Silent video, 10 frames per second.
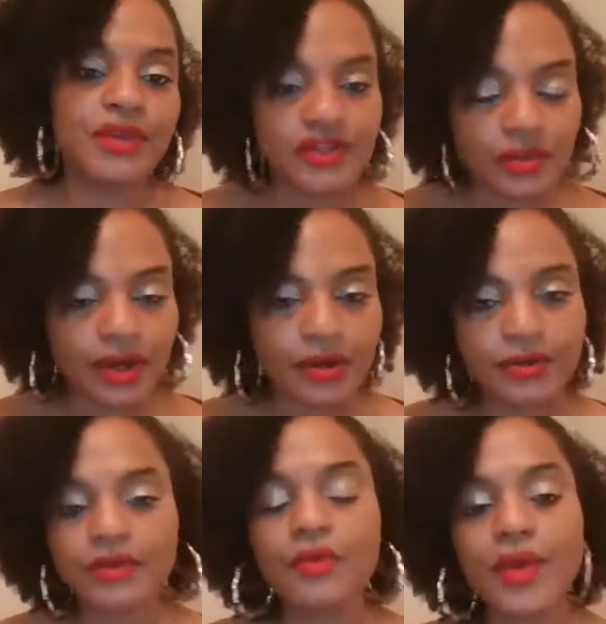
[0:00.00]
mental
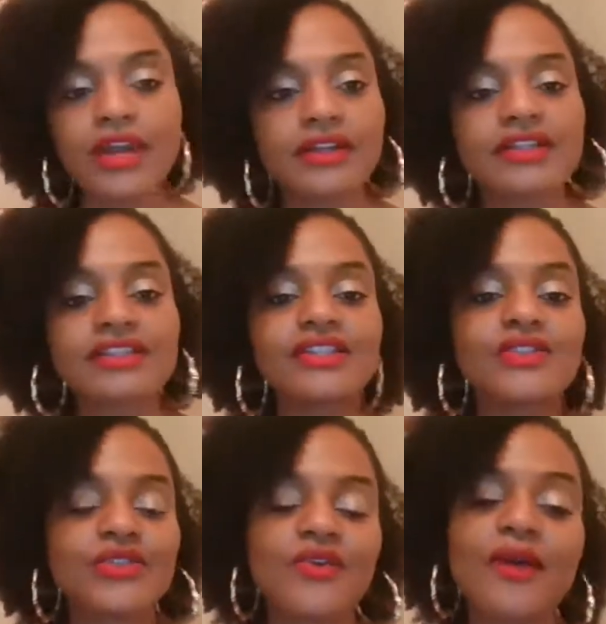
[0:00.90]
health awareness.
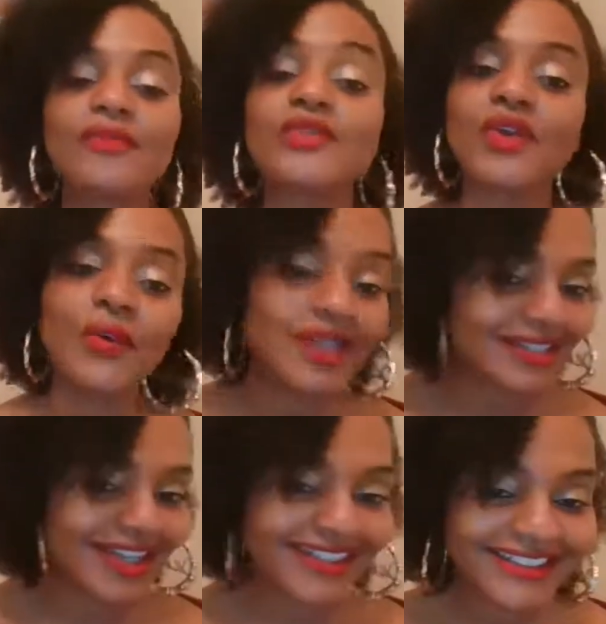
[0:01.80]
And so I'm so
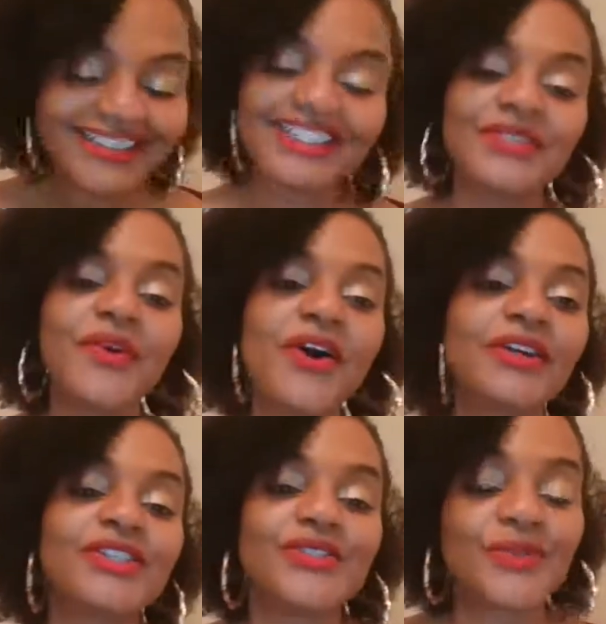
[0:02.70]
excited that you all
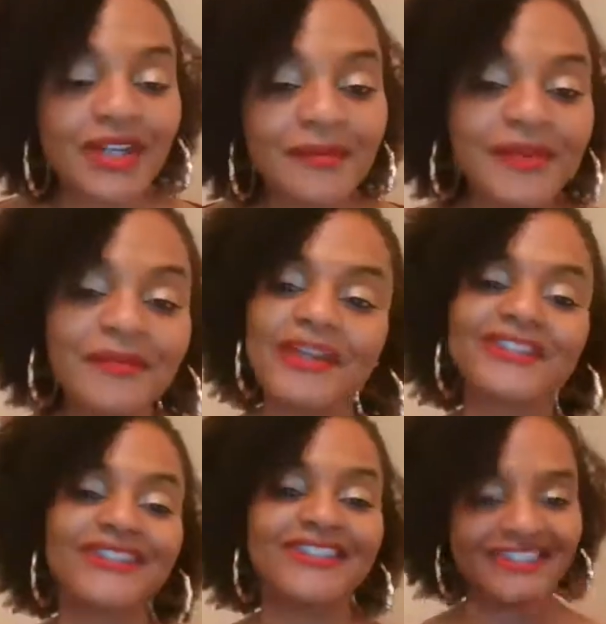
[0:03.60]
are joining me.
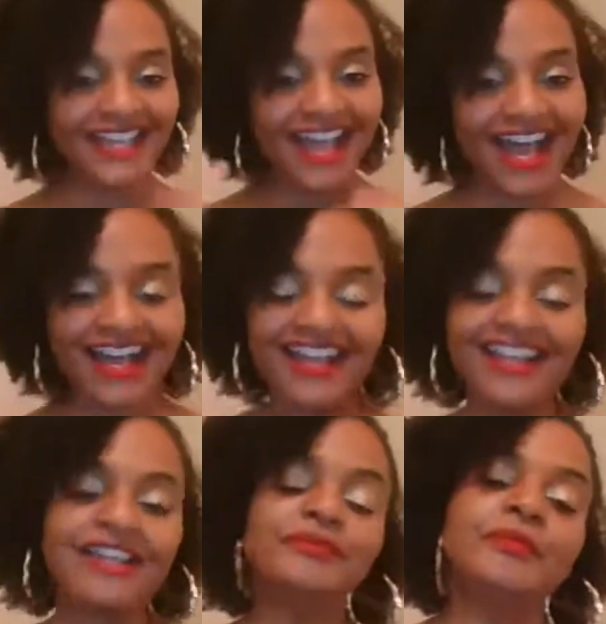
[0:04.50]
Make sure you say hi.